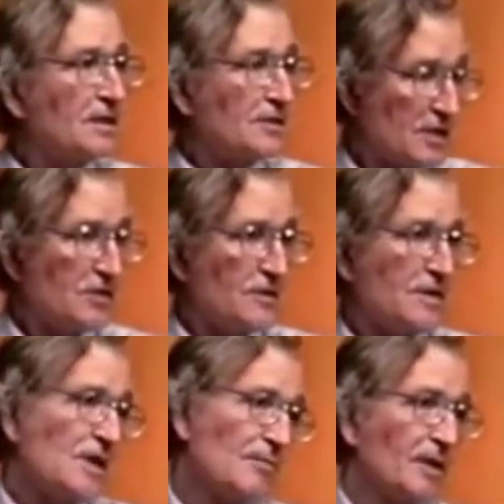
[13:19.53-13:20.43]

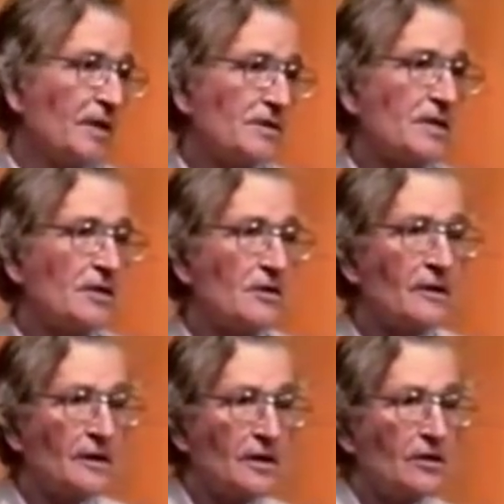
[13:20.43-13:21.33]
Constituent Assembly because they knew they
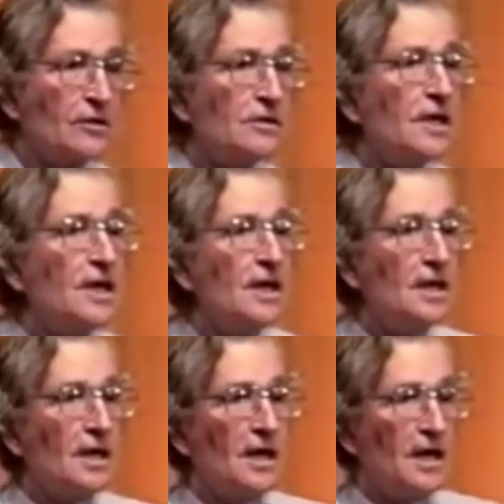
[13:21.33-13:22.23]
were going to lose,
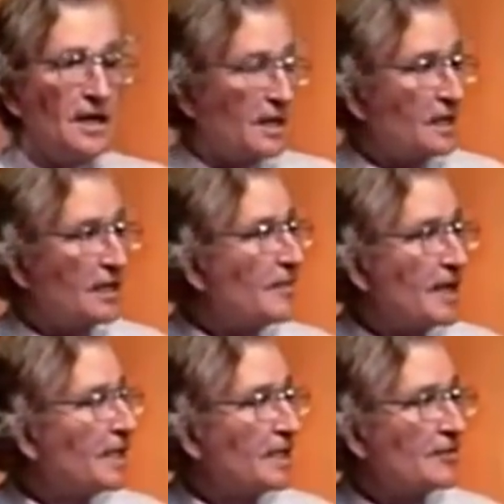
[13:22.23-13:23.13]
and had
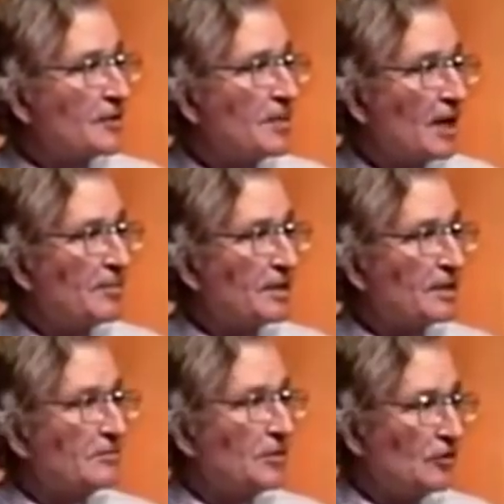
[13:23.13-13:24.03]
eliminated every
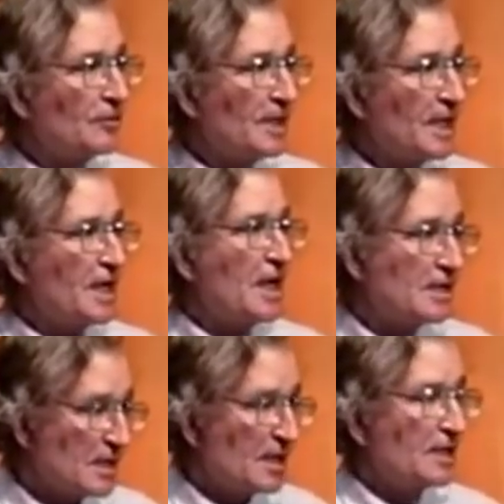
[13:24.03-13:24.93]
popular movement, and
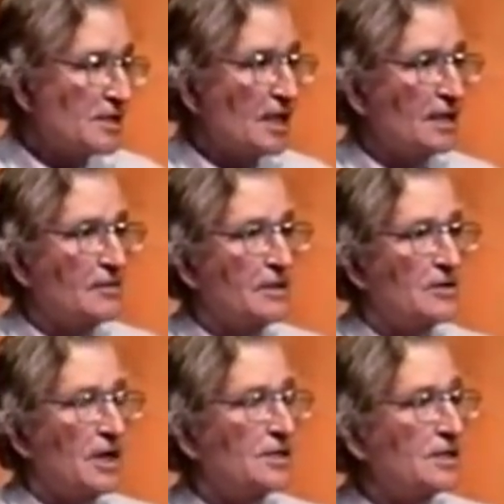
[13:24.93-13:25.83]
had done exactly what
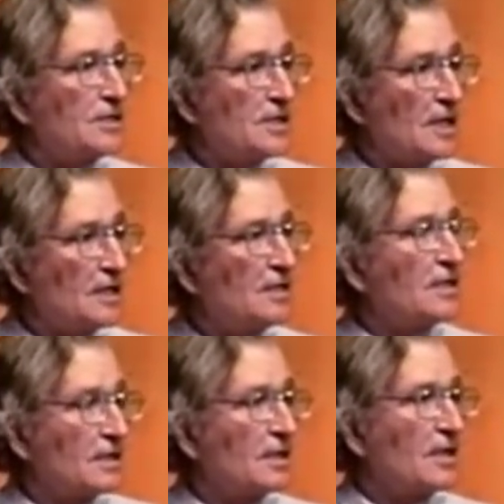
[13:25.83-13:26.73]
Trotsky said,
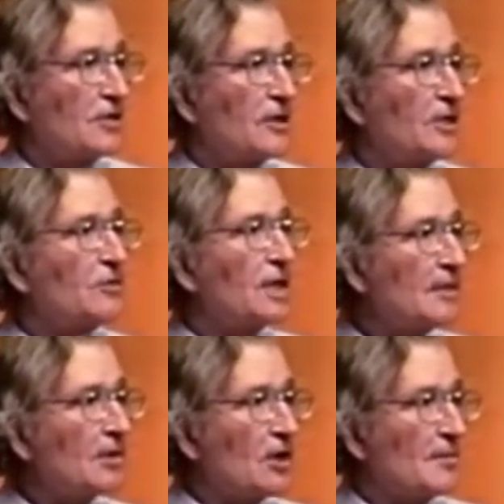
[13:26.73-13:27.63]
turned the country into a
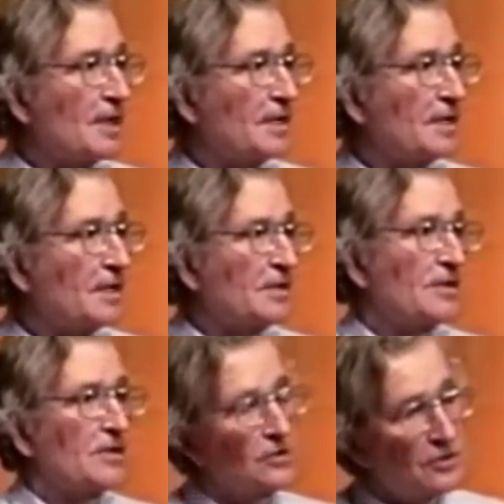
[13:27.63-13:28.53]
labor army
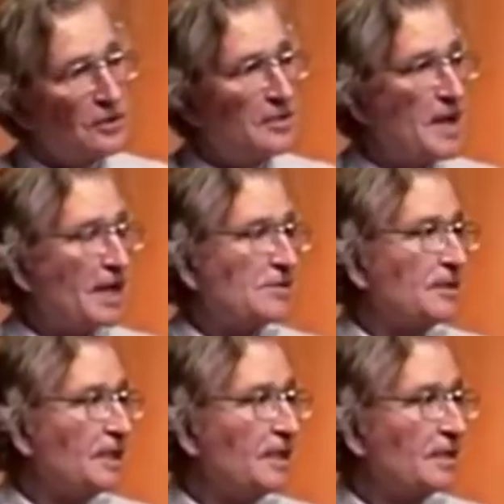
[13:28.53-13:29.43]
under the control of the
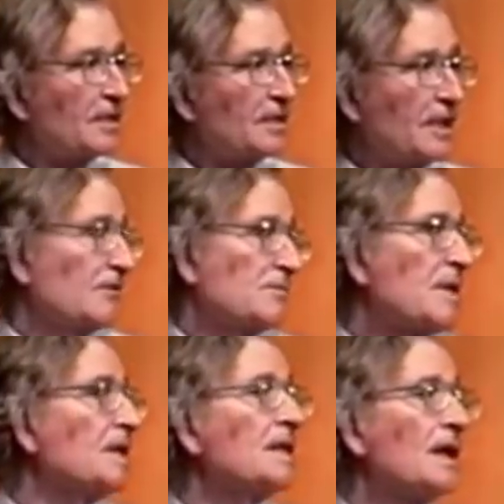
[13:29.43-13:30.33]
maximal leader. That was
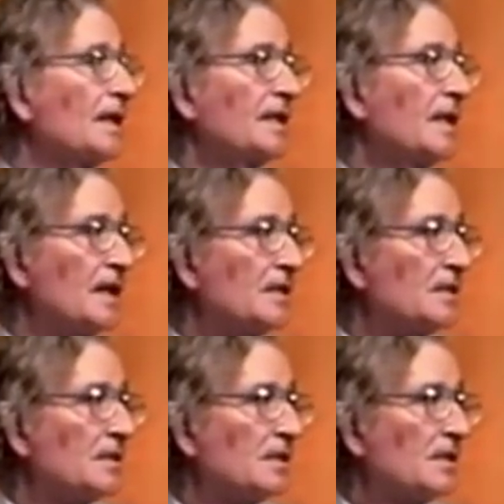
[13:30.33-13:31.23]

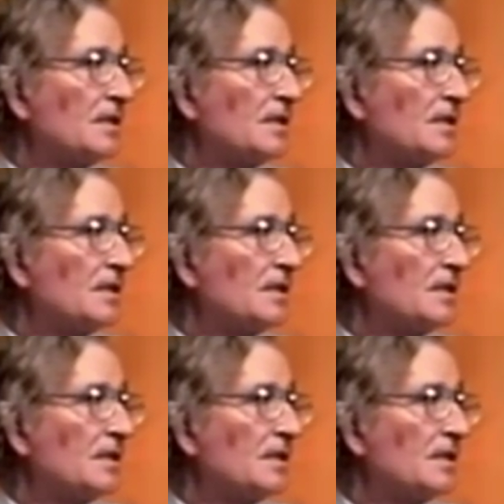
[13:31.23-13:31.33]
mid-1918.